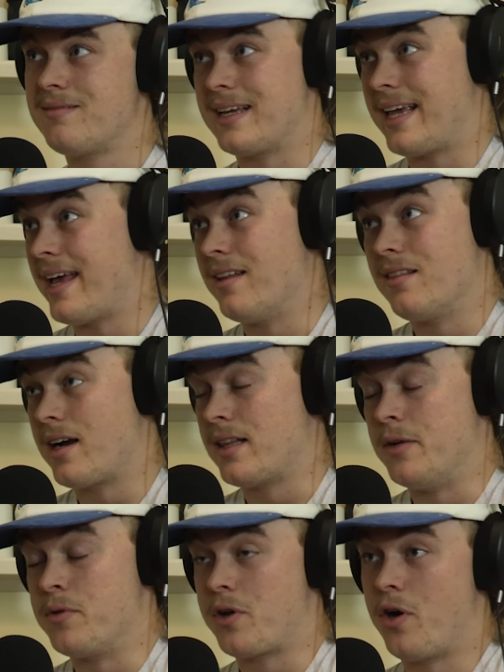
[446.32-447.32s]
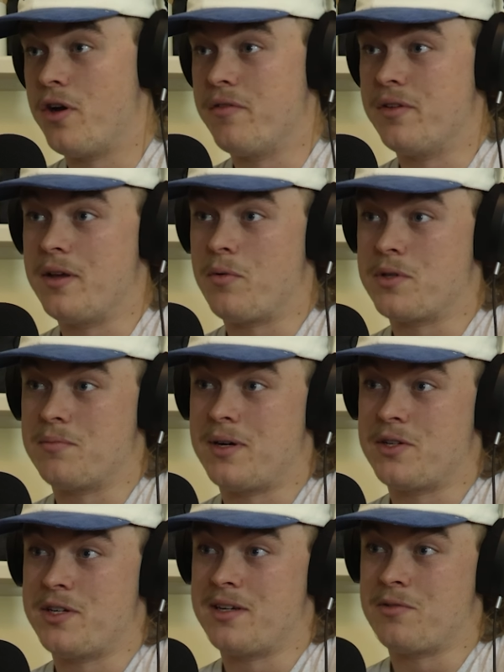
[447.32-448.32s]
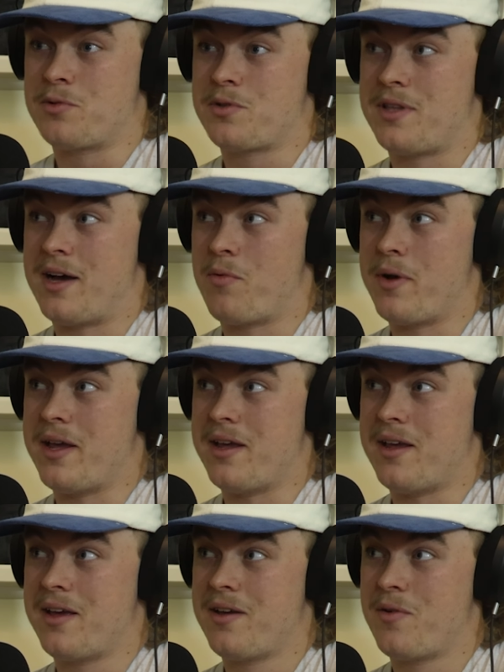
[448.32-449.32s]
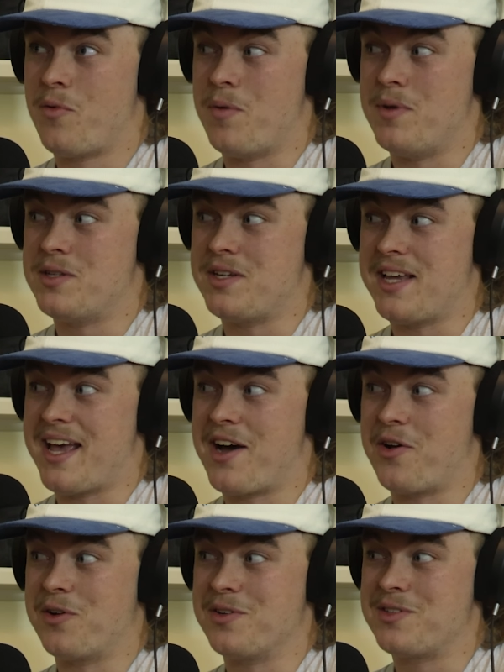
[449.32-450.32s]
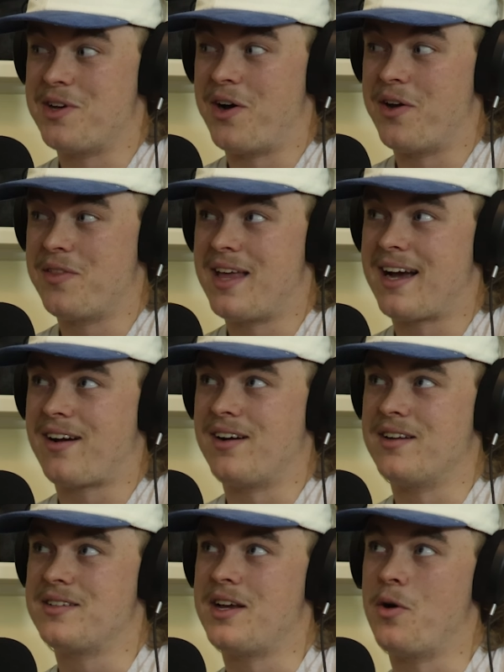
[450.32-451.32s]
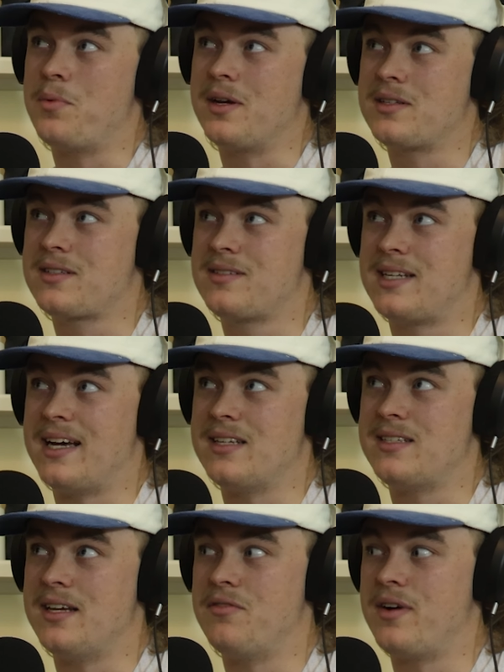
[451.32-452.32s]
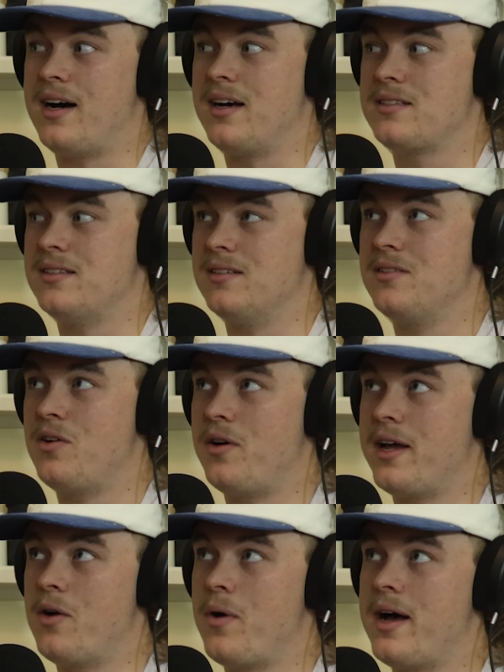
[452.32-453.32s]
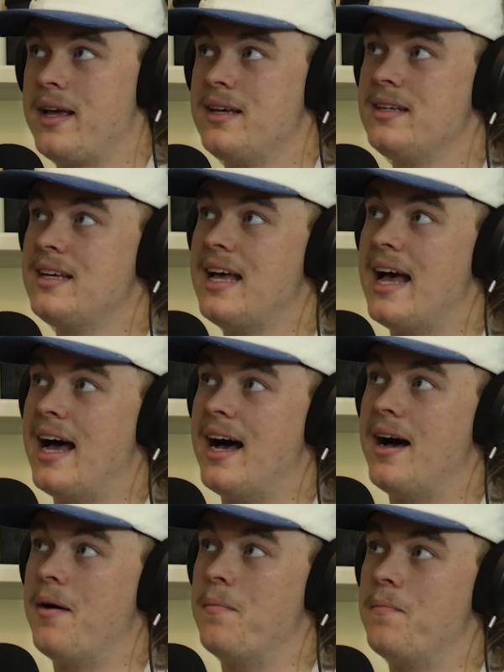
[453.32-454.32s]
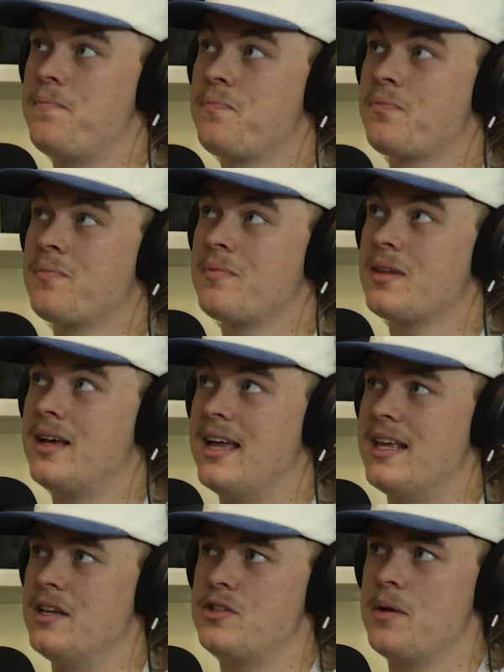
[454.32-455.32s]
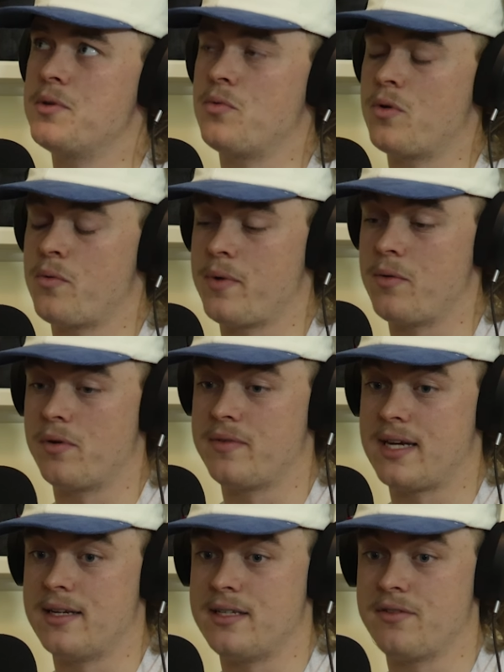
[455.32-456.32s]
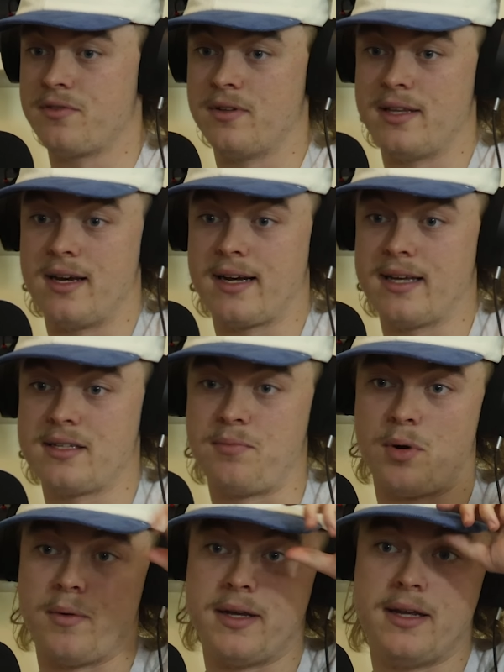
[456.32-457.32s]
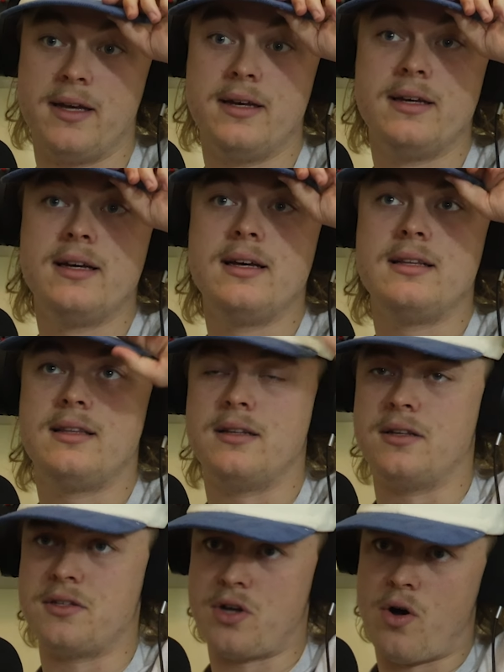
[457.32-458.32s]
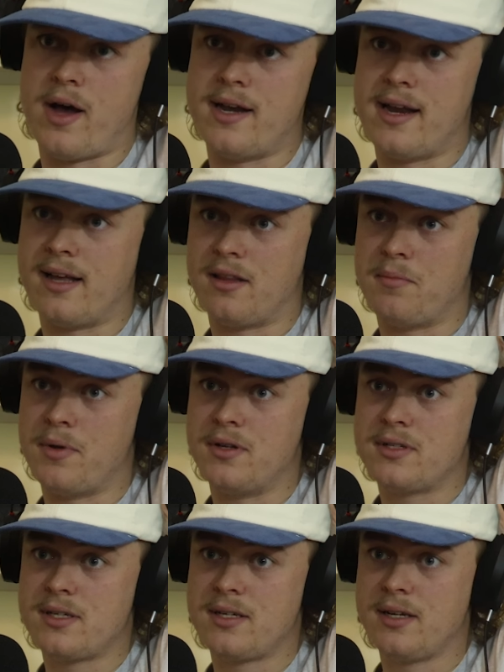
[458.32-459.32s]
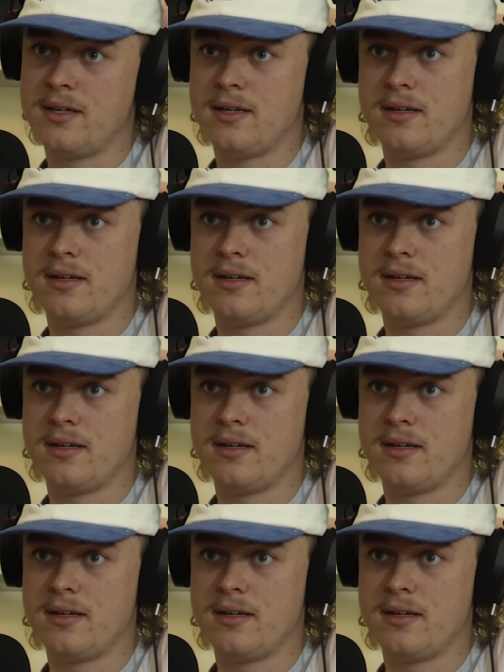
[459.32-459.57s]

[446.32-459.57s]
again, luckily with COVID, there wasn't much else that we were missing out on. So that kind of just helped us stay steadfast and on our way. And in terms of what we would have done differently, I guess probably the design element,